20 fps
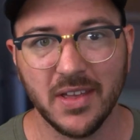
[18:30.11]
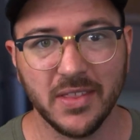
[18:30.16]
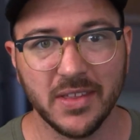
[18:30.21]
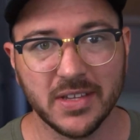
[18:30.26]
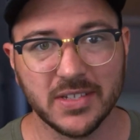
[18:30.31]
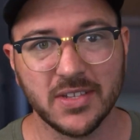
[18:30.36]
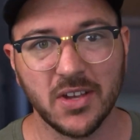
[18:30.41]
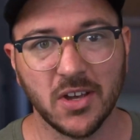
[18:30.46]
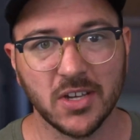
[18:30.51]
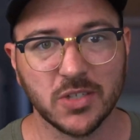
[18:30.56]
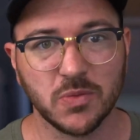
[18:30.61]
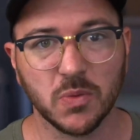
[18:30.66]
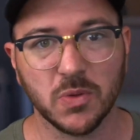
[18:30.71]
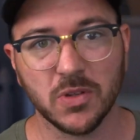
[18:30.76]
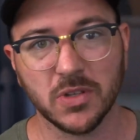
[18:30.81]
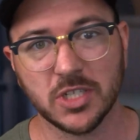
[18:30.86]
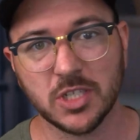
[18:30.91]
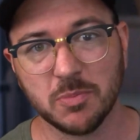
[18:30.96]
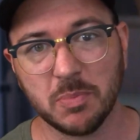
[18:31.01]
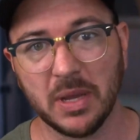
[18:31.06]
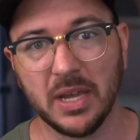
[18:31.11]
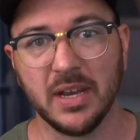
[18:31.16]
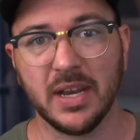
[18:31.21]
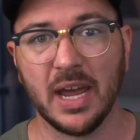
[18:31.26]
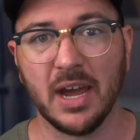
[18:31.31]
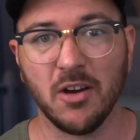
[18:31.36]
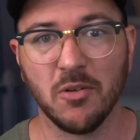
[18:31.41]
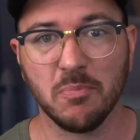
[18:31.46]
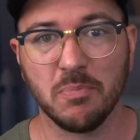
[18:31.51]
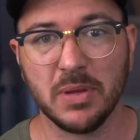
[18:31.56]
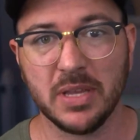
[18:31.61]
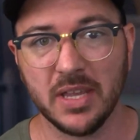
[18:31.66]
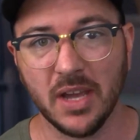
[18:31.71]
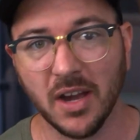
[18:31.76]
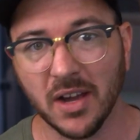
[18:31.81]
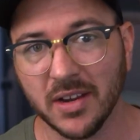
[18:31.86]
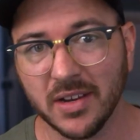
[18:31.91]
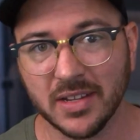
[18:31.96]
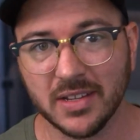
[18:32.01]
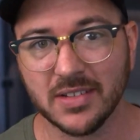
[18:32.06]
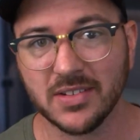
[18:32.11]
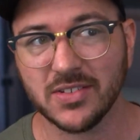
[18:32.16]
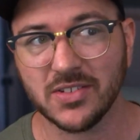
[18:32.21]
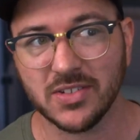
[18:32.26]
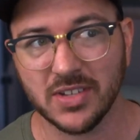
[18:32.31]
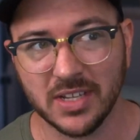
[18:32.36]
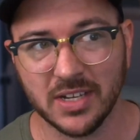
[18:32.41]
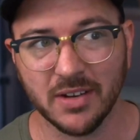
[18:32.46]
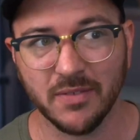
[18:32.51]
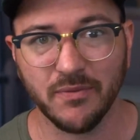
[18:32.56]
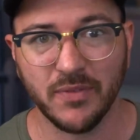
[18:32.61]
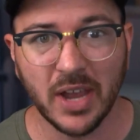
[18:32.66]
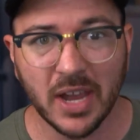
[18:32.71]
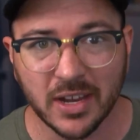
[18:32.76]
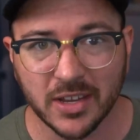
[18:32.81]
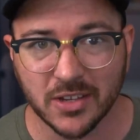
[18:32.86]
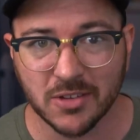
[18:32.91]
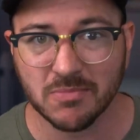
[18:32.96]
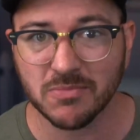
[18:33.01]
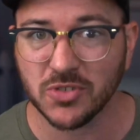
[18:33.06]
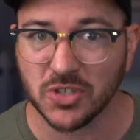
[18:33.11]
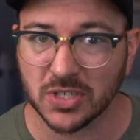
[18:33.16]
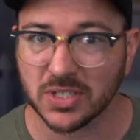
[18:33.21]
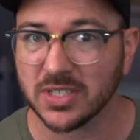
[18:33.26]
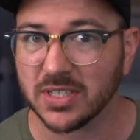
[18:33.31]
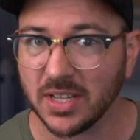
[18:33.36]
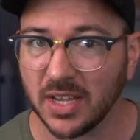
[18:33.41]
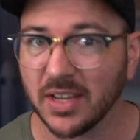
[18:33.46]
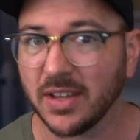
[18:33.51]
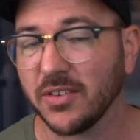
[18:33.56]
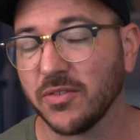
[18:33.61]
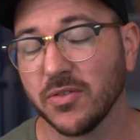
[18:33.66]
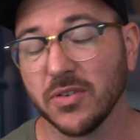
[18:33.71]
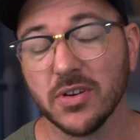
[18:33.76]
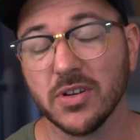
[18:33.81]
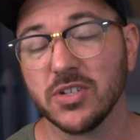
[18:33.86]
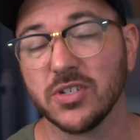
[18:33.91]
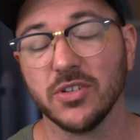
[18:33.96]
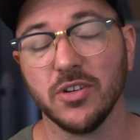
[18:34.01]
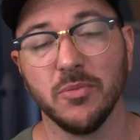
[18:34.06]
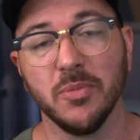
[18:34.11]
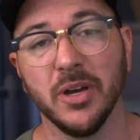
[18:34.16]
the exhaust will expand out beyond it in a vacuum, just like a traditional